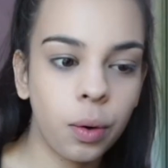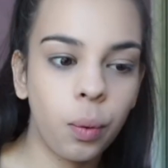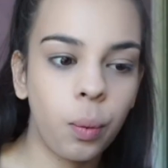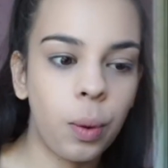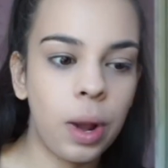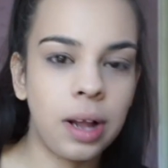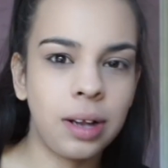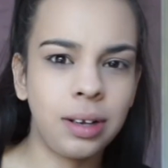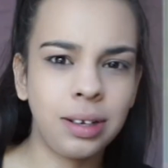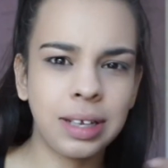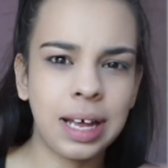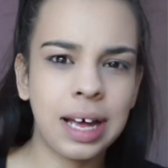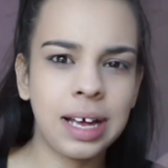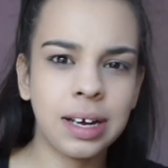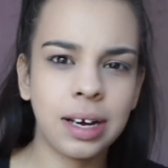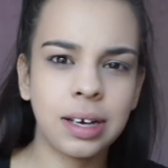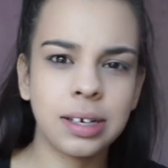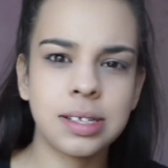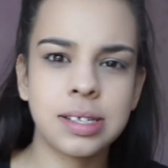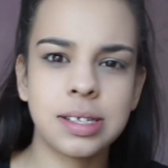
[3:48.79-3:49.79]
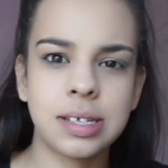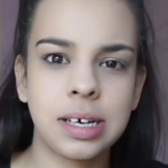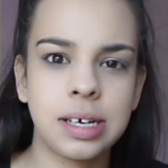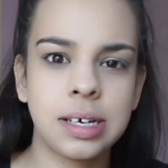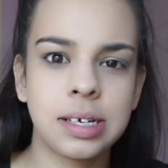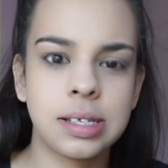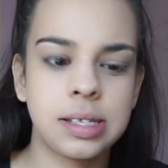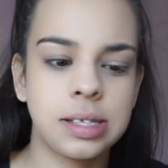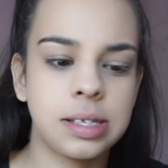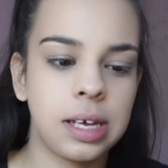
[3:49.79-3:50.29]
While that
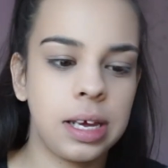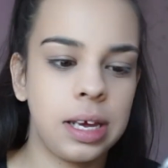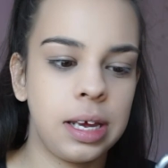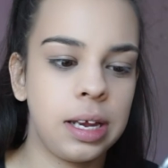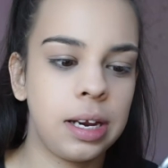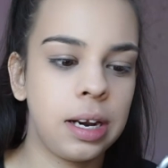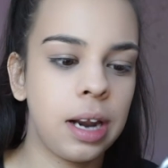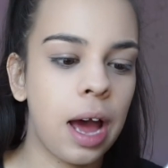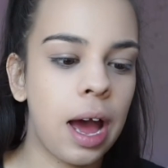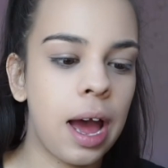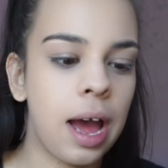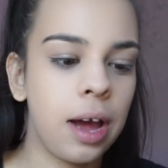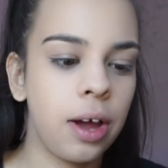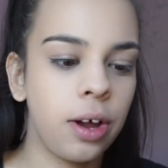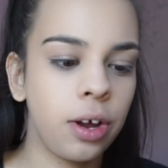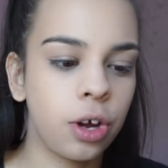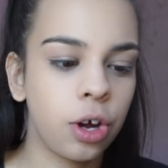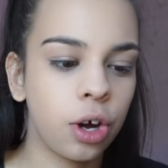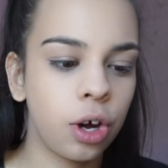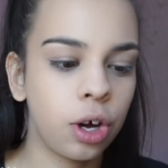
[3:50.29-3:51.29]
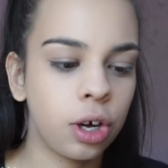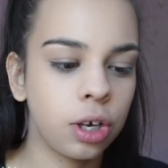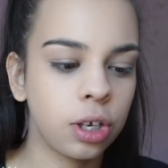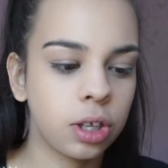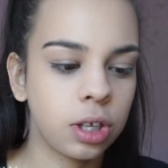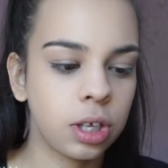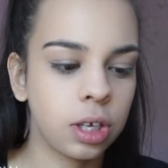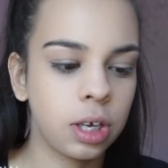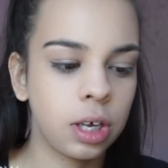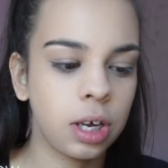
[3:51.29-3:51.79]
sinks in, I
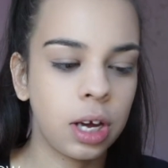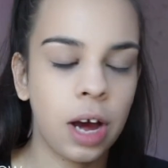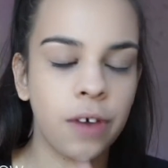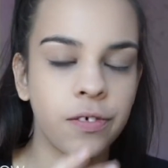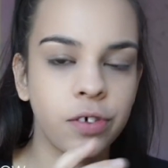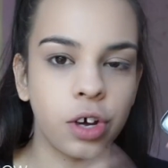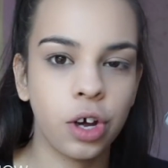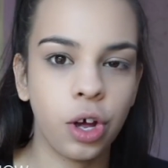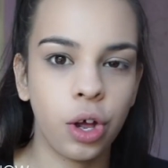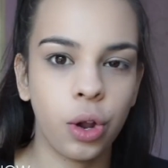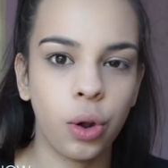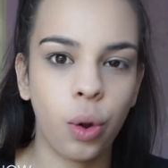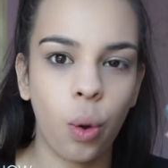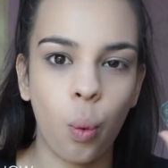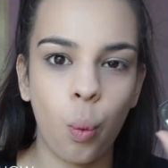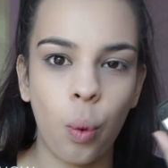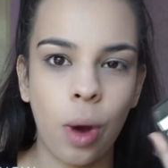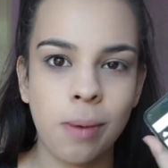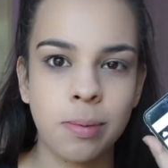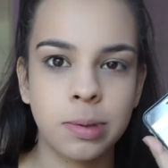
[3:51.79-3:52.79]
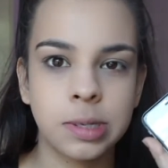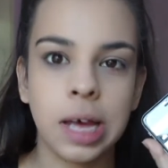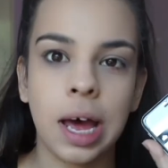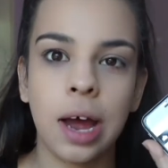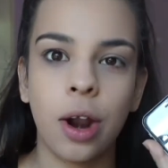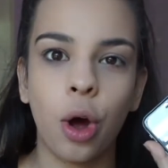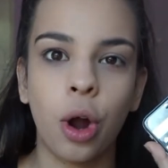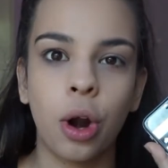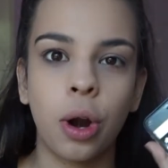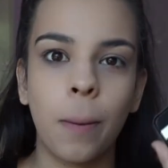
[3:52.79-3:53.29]
got the Covergirl
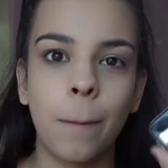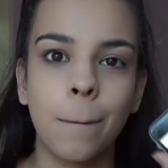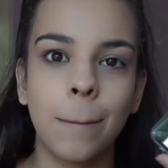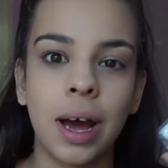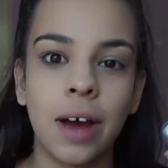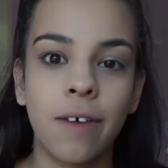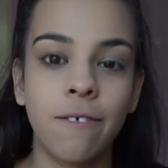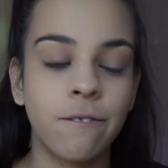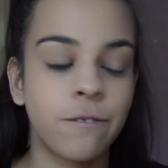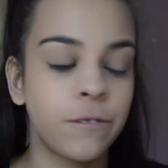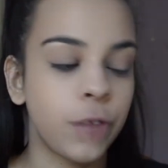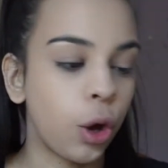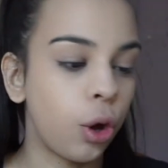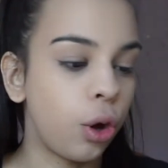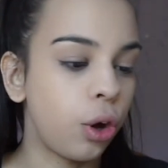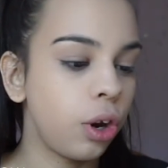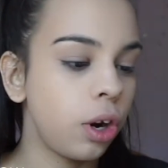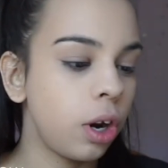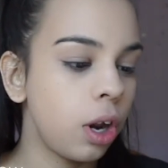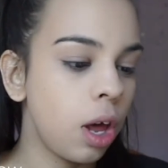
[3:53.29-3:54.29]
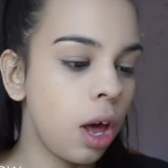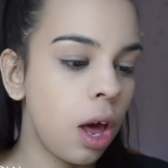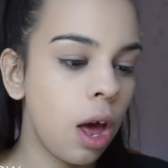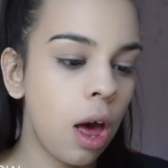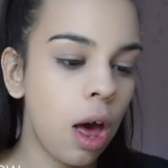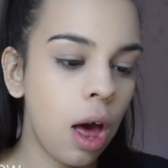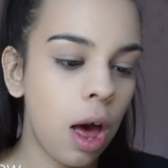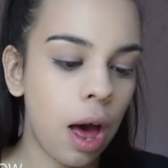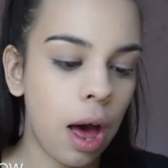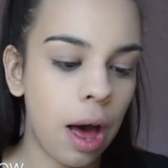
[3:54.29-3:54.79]
website on my phone,
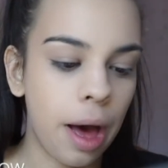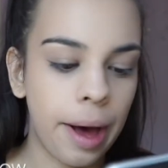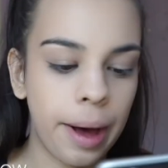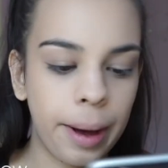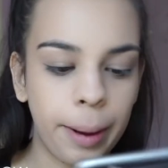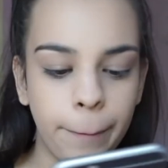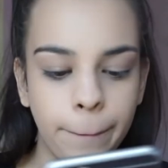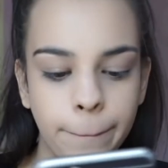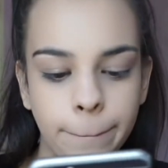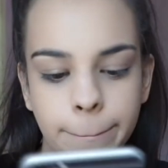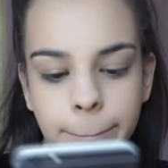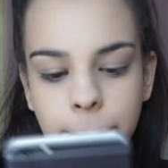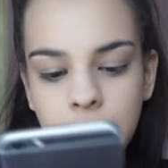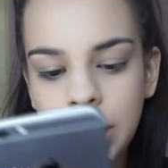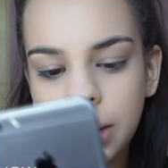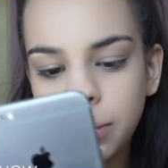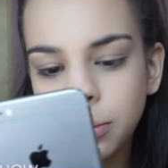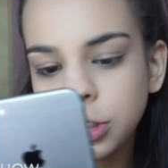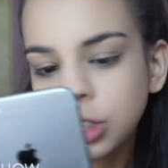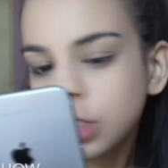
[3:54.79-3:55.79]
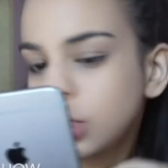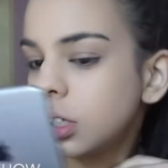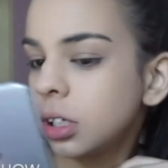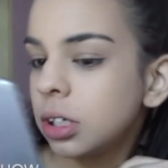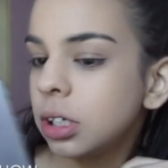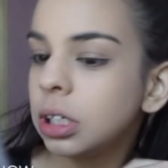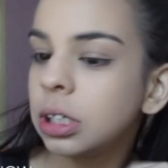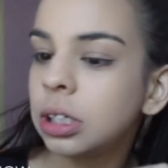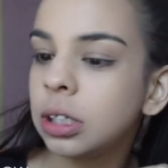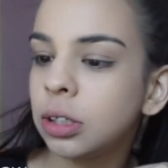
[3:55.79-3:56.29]
and I'm just
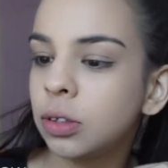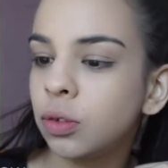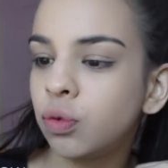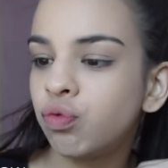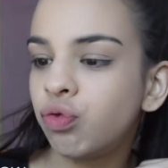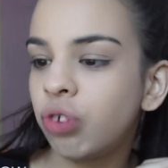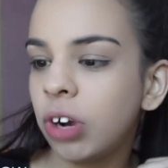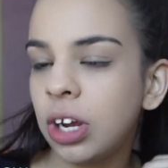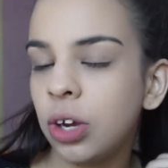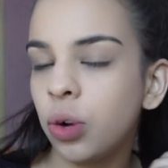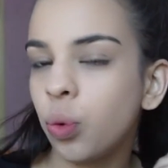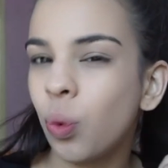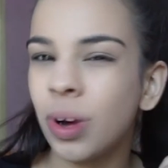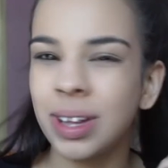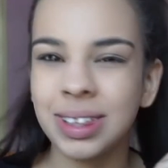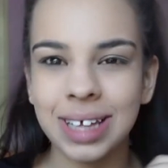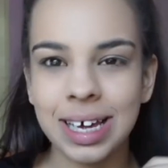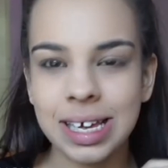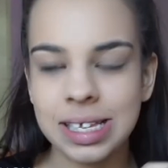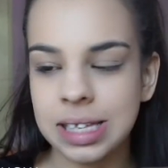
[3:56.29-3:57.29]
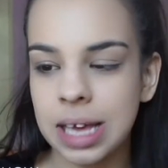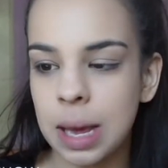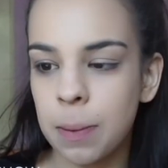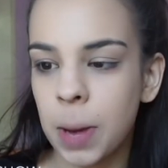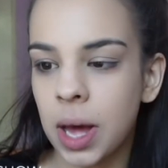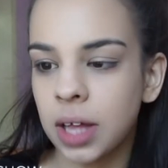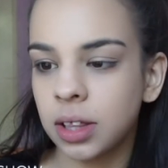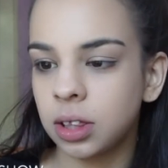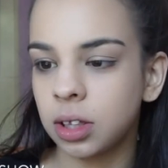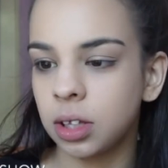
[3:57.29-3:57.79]
gonna read what they say
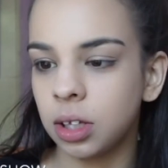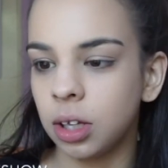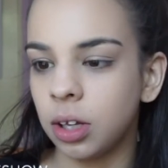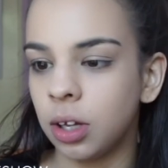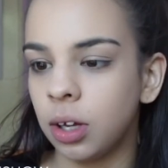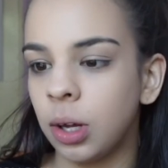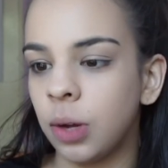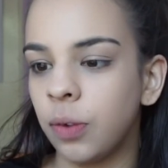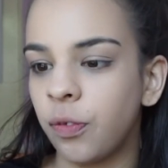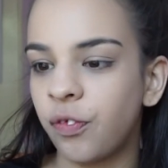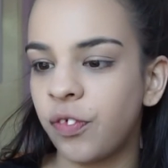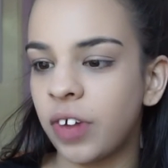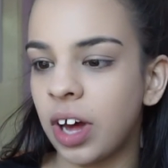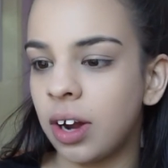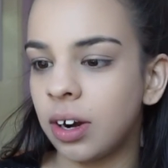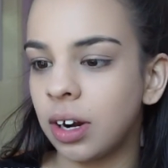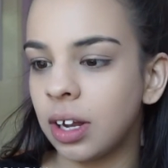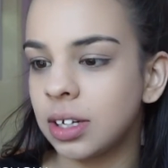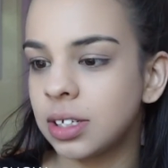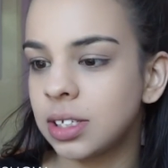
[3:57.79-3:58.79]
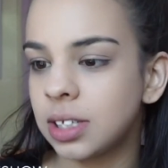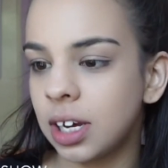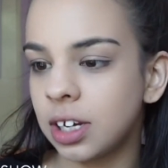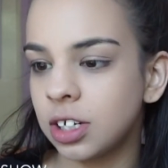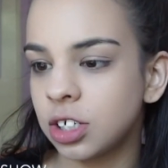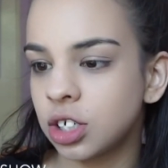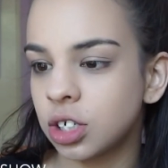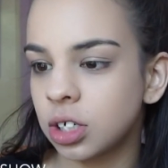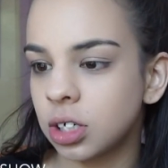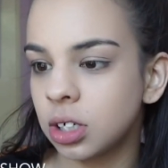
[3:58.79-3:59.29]
about the
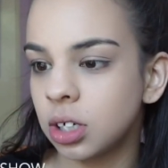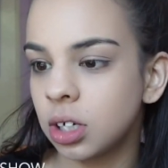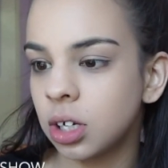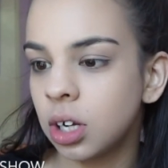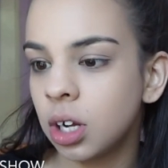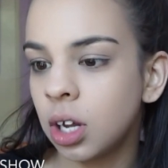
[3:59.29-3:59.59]
foundation.